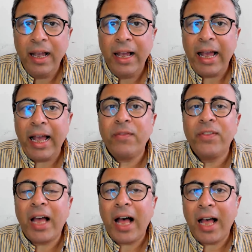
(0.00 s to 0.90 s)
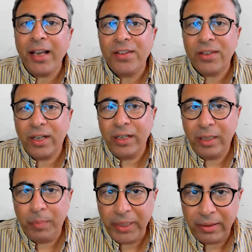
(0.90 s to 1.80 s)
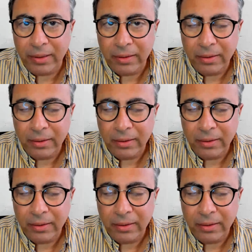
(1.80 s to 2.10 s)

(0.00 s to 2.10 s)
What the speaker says: have the highest credibility.